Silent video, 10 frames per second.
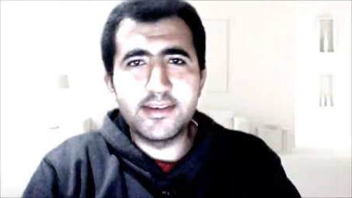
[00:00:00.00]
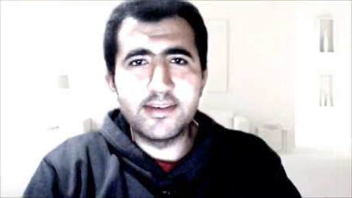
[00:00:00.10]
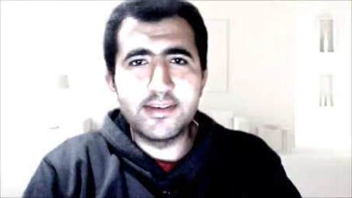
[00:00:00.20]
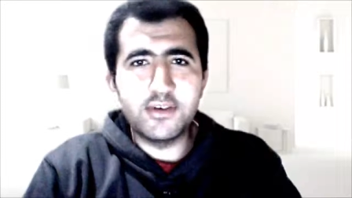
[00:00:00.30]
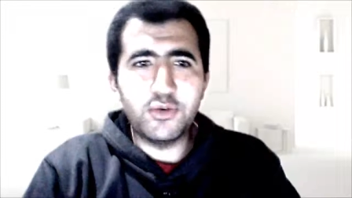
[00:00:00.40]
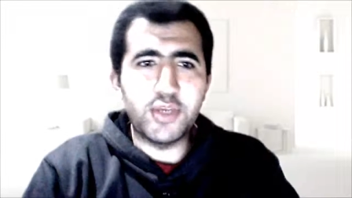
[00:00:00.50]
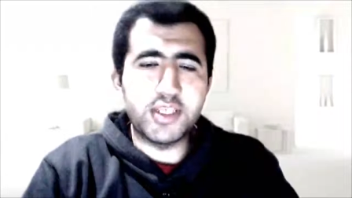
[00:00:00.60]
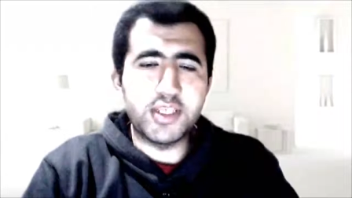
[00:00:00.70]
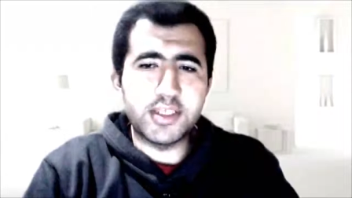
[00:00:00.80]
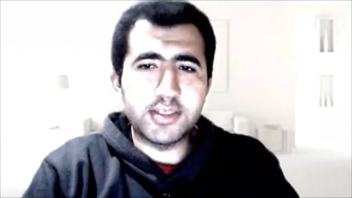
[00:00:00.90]
which
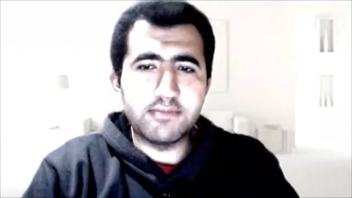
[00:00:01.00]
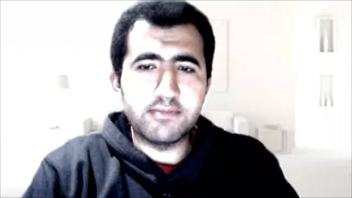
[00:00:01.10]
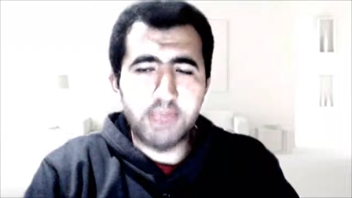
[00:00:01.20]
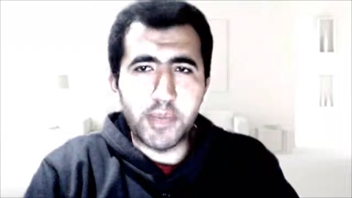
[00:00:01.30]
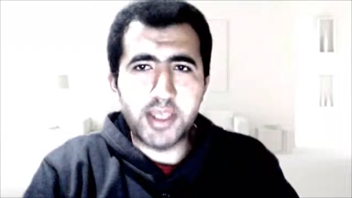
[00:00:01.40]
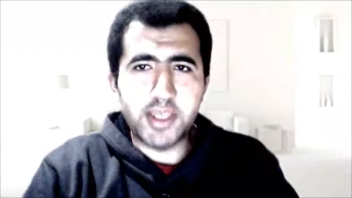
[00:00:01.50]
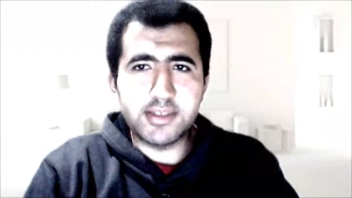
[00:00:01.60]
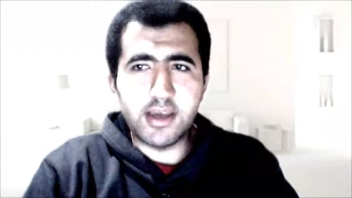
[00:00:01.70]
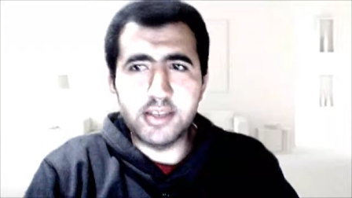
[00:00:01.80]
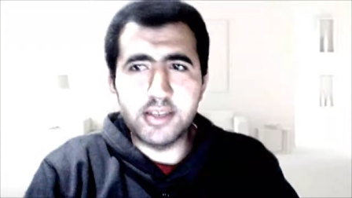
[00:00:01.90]
is a big science
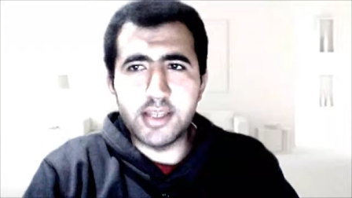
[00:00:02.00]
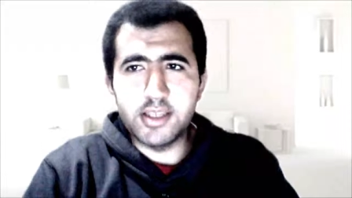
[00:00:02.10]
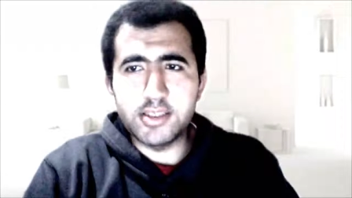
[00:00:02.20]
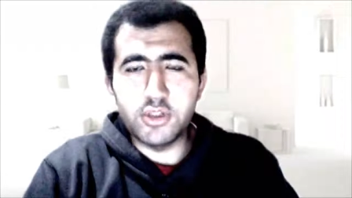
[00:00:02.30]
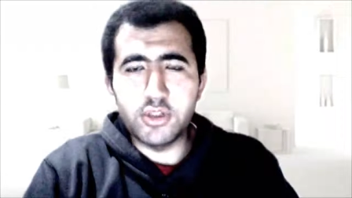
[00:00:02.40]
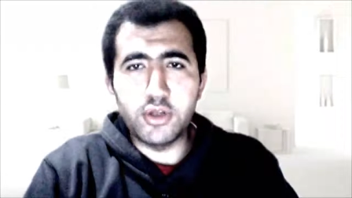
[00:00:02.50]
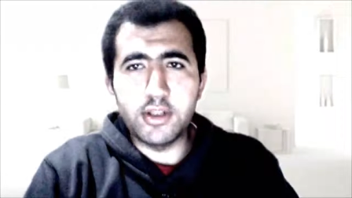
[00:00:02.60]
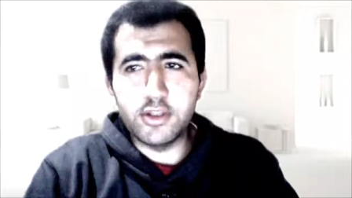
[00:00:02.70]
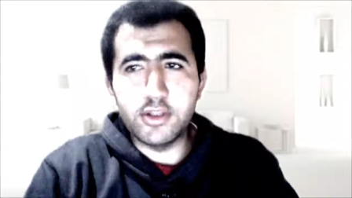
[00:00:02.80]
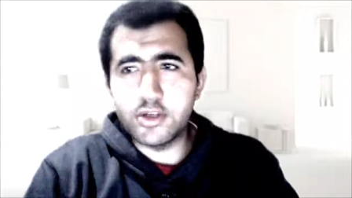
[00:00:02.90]
that is
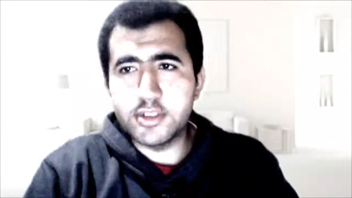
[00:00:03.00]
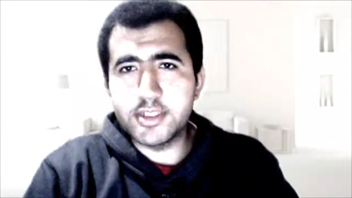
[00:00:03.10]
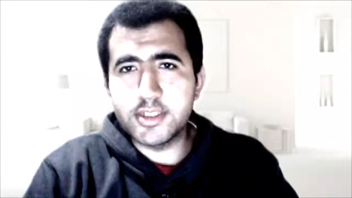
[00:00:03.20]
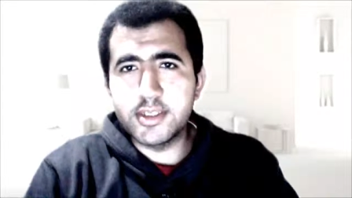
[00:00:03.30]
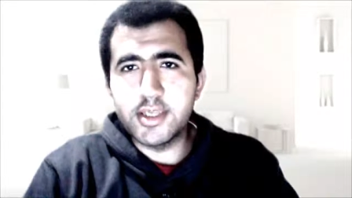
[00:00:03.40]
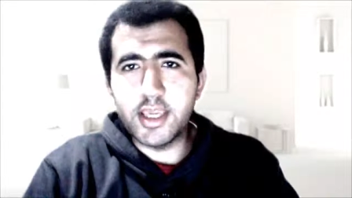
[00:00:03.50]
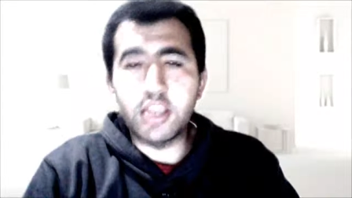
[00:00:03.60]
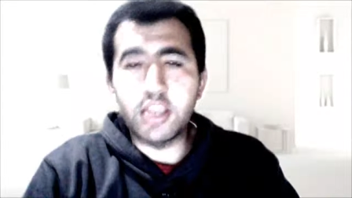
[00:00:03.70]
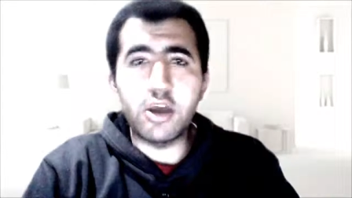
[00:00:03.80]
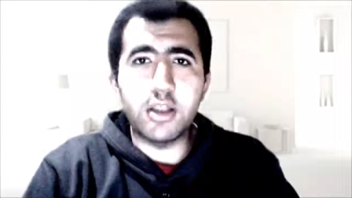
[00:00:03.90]
learned in
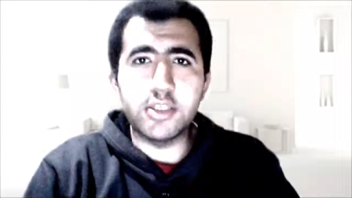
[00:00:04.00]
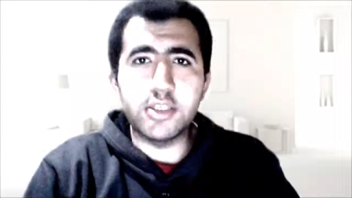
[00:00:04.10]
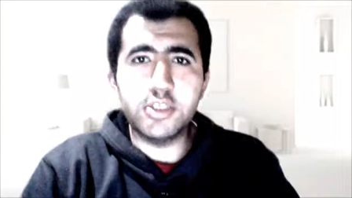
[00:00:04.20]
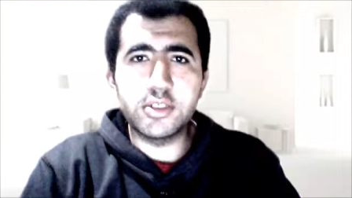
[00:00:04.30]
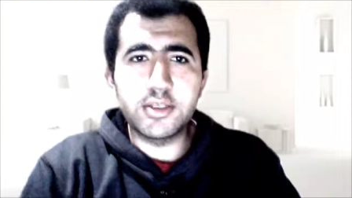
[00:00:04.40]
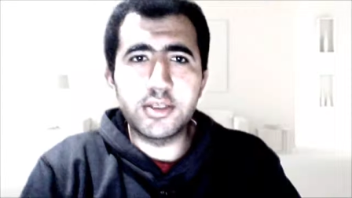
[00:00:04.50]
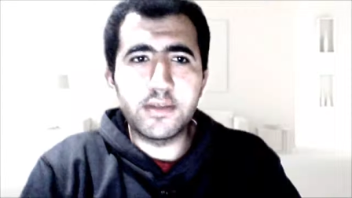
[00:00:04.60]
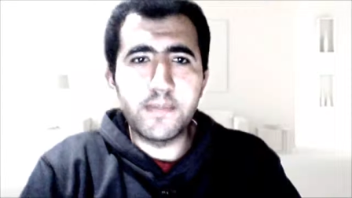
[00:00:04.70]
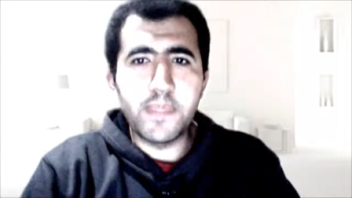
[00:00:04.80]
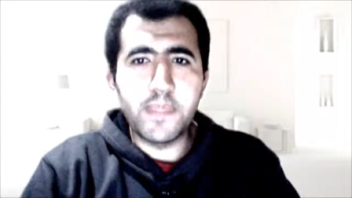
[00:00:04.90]
college,
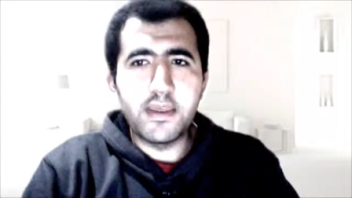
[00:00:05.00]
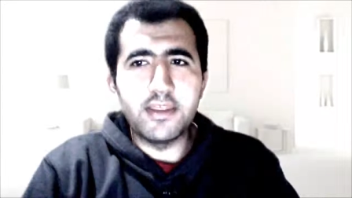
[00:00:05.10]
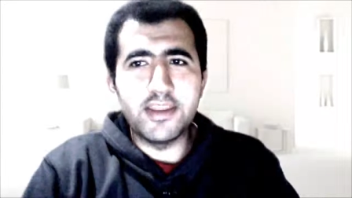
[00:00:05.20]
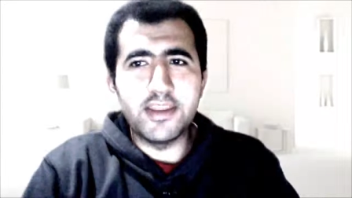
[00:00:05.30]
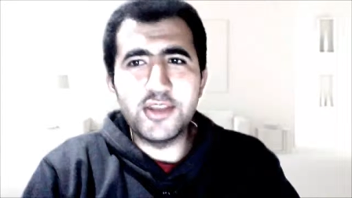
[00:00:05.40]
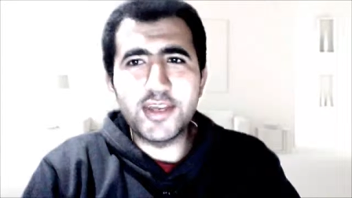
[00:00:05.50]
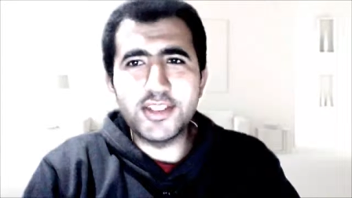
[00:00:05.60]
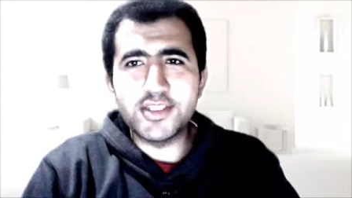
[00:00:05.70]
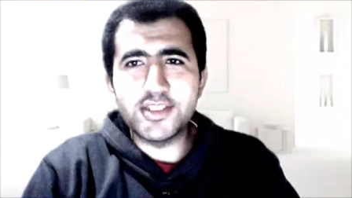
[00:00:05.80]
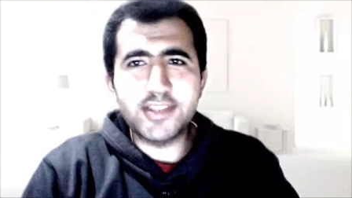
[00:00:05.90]
then you can just
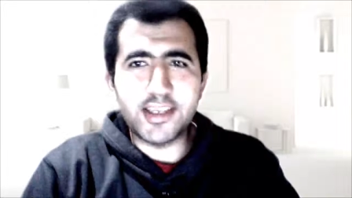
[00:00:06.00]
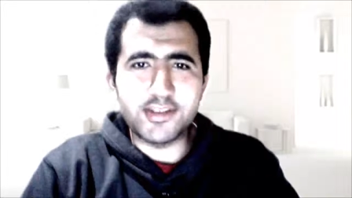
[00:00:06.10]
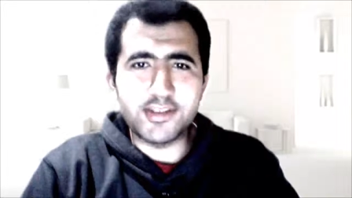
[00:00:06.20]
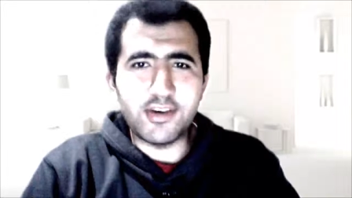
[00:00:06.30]
sing a song.